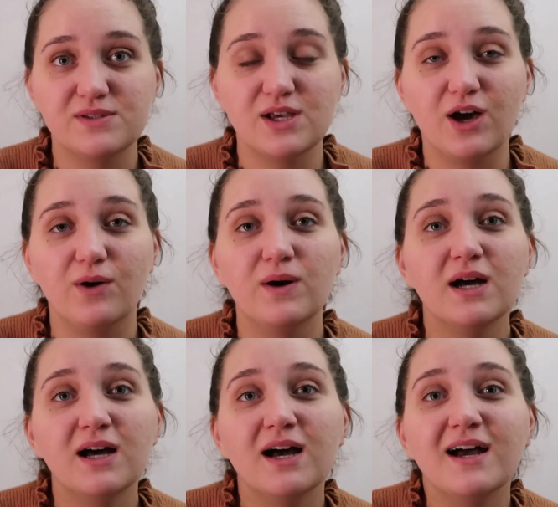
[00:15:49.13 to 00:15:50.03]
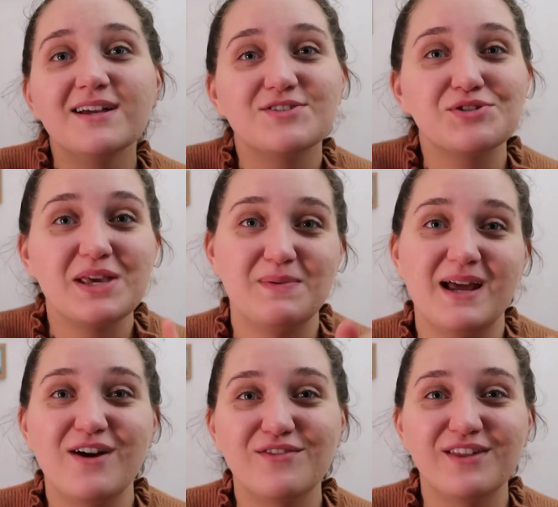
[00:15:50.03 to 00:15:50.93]
So just keep an
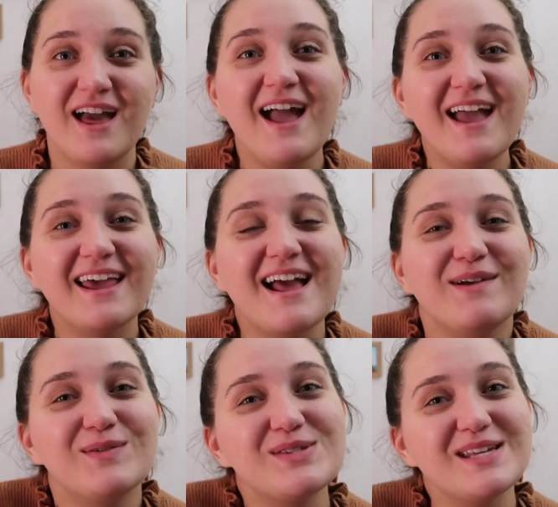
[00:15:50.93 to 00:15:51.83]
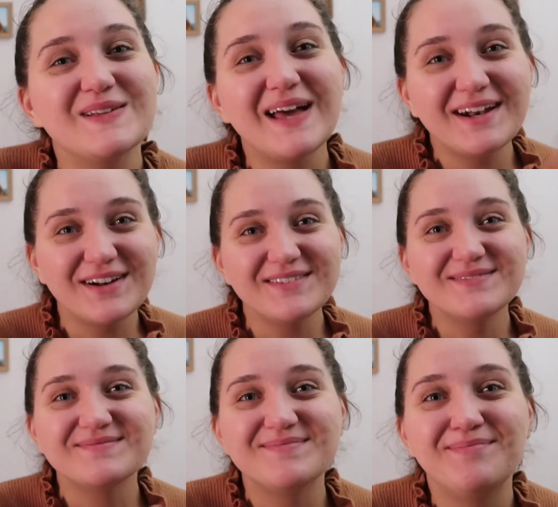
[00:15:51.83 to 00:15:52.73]
eye out for that, and I will see you later.
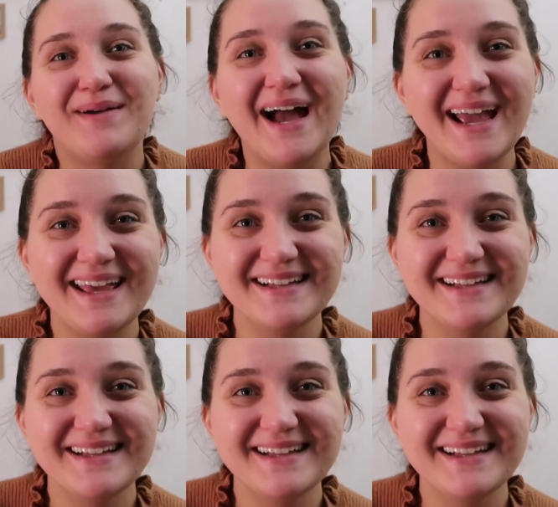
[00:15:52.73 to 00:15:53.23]
Bye.